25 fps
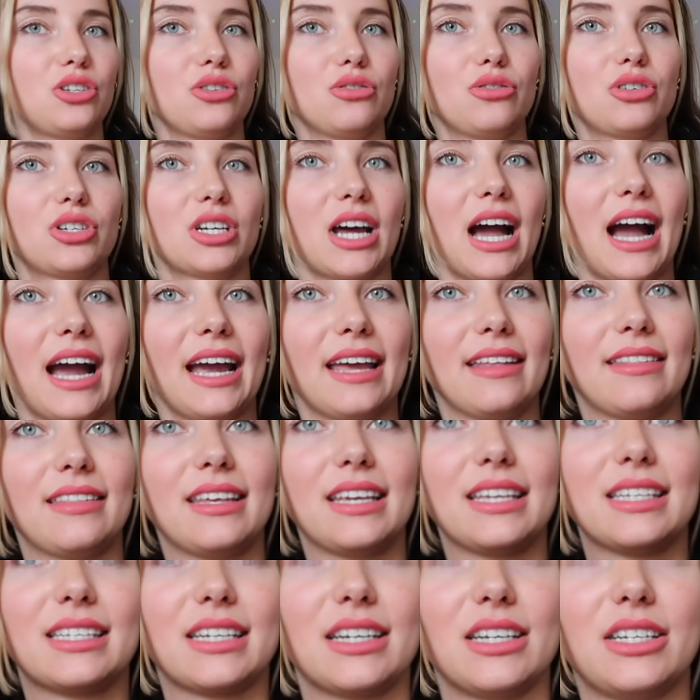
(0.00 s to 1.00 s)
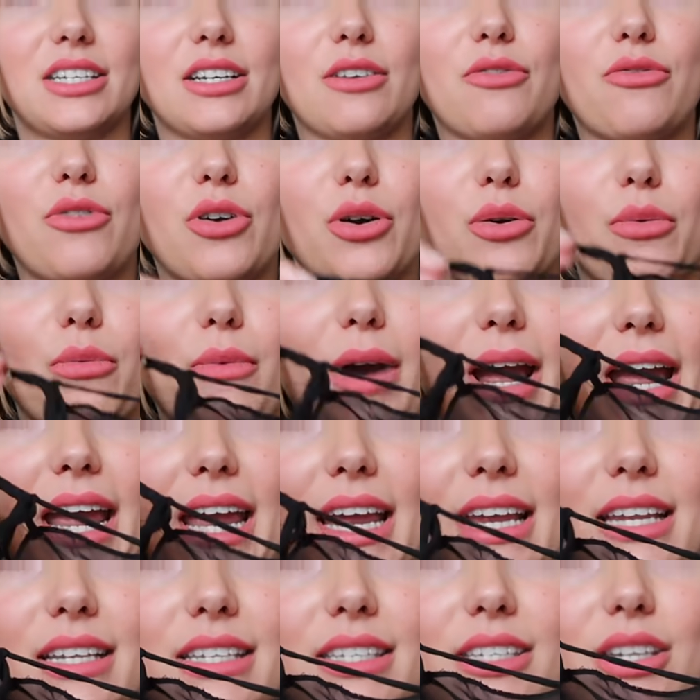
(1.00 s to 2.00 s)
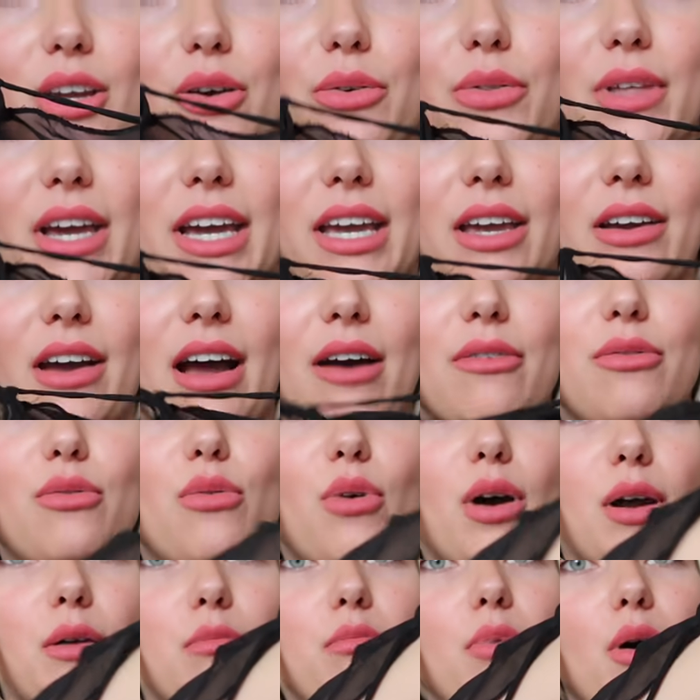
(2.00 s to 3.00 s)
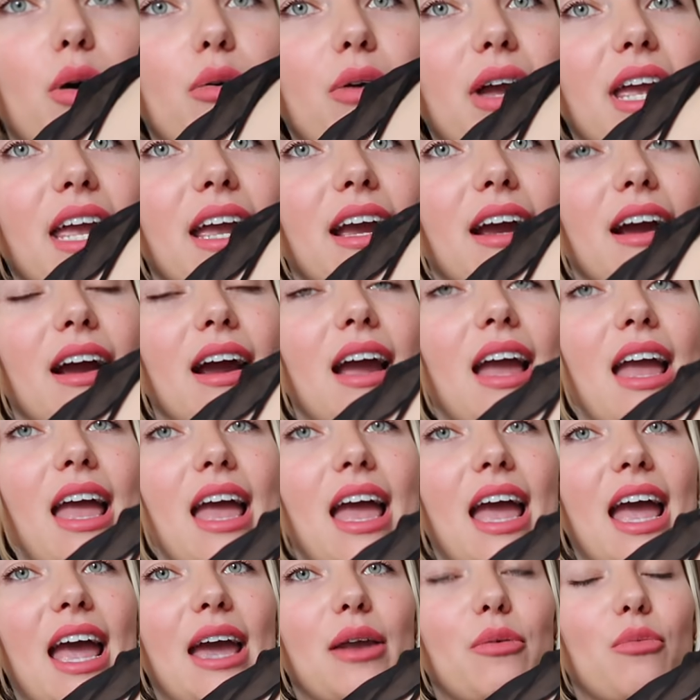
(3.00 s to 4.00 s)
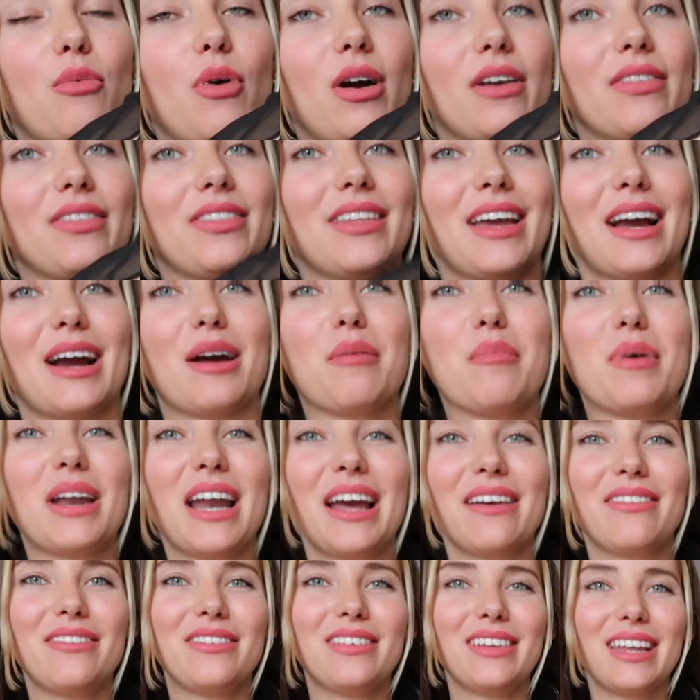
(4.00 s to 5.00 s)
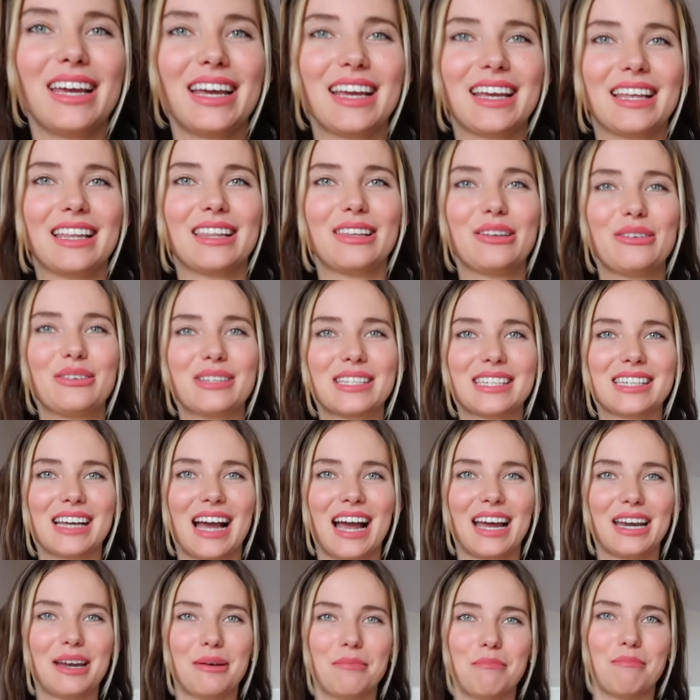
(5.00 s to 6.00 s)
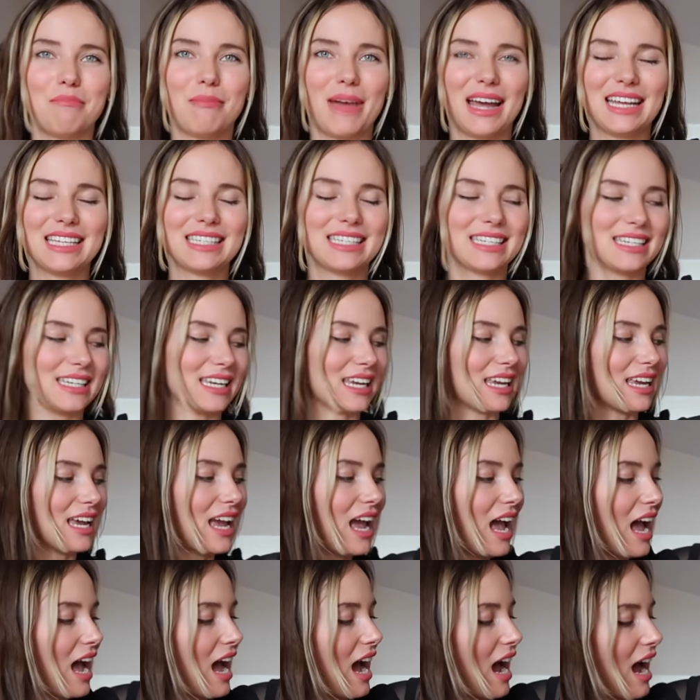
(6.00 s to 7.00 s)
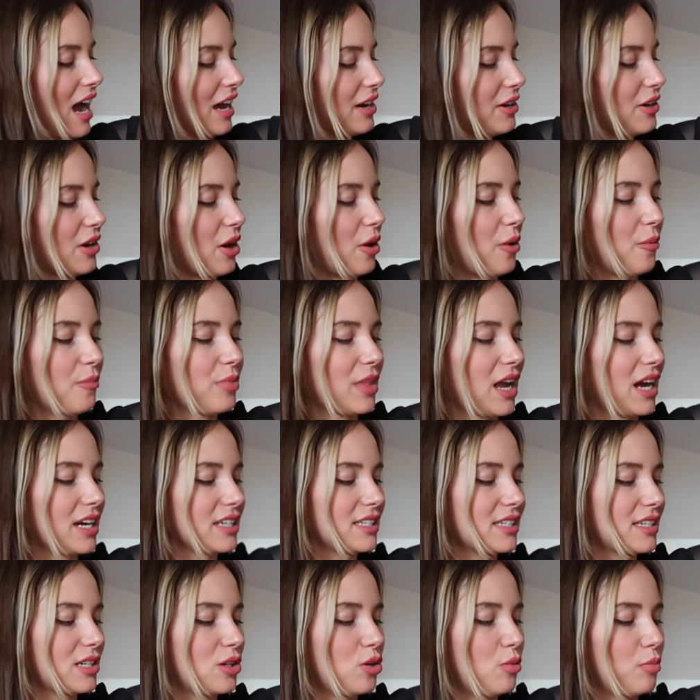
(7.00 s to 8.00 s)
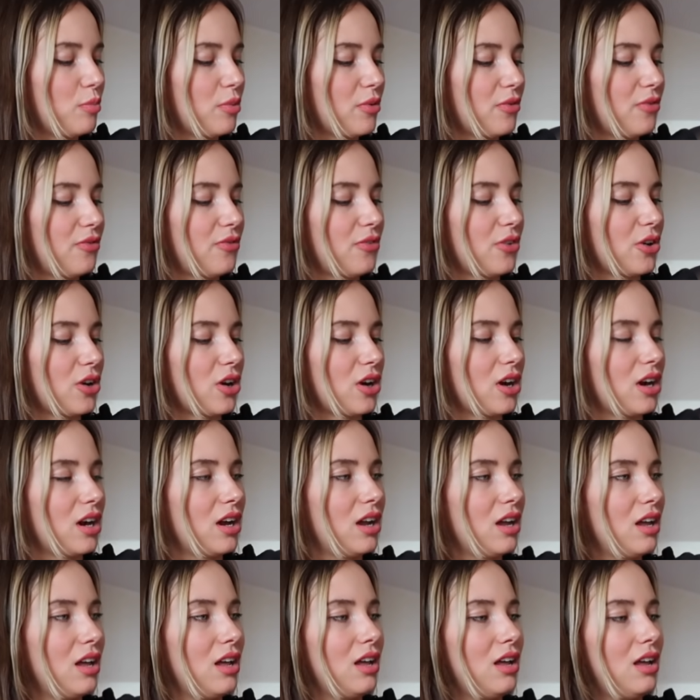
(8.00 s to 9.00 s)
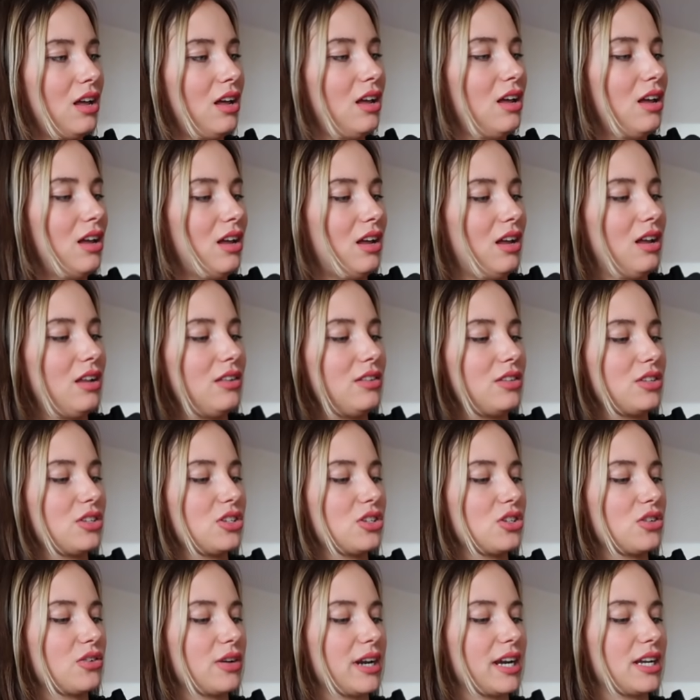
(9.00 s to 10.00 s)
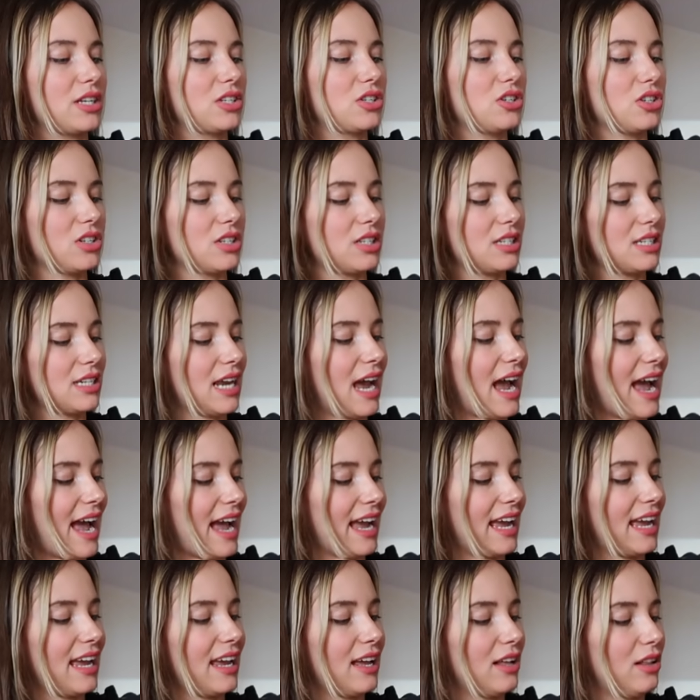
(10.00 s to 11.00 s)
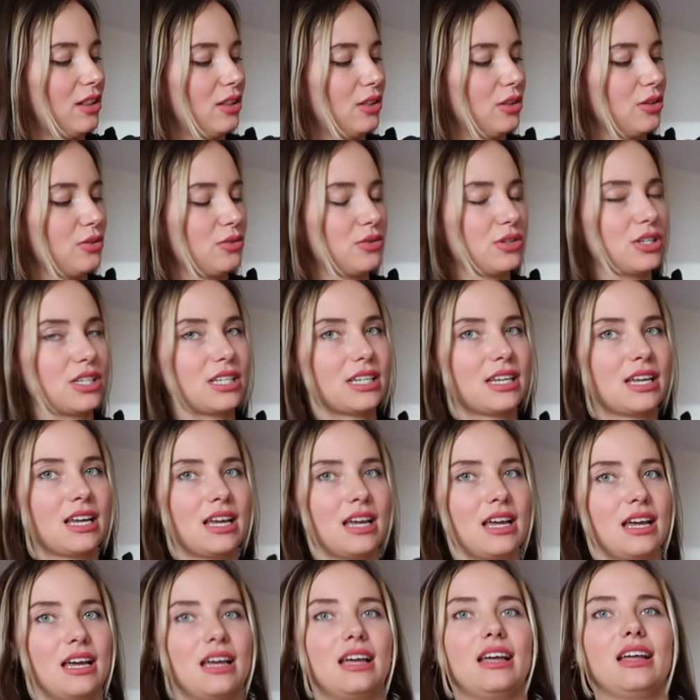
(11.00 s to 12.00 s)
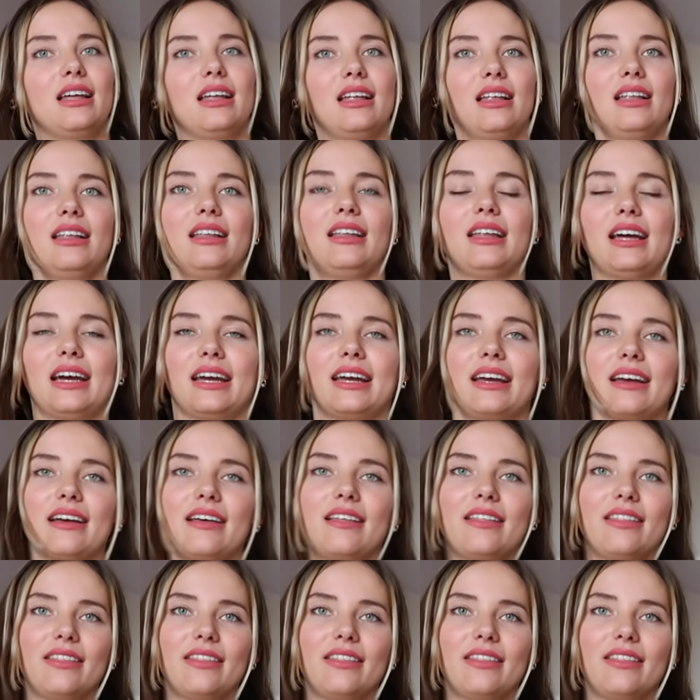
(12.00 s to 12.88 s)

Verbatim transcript: to tie these a different way so that you have one bow here and one there. But I feel like it looks kind of messy. I don't know. I still prefer the strings just hanging loose like